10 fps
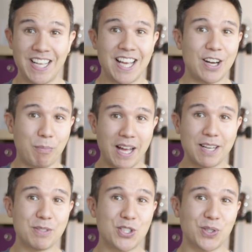Now, my
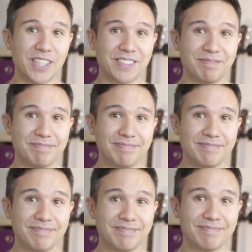name is Julian.
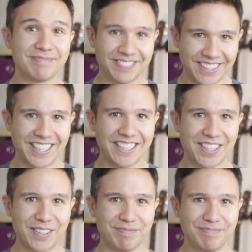Till next
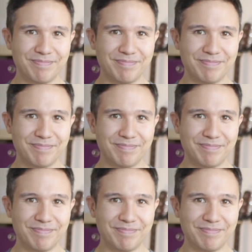time.